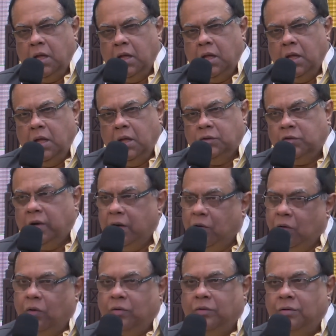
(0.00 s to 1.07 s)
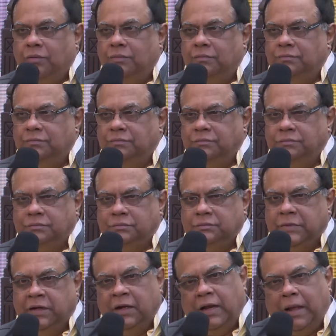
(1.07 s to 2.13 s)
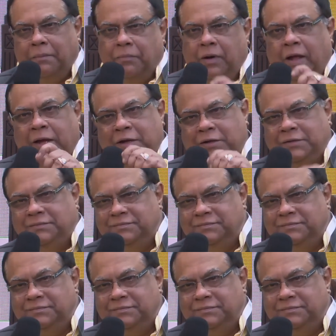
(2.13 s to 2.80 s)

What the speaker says: So I wrote in a lamplight,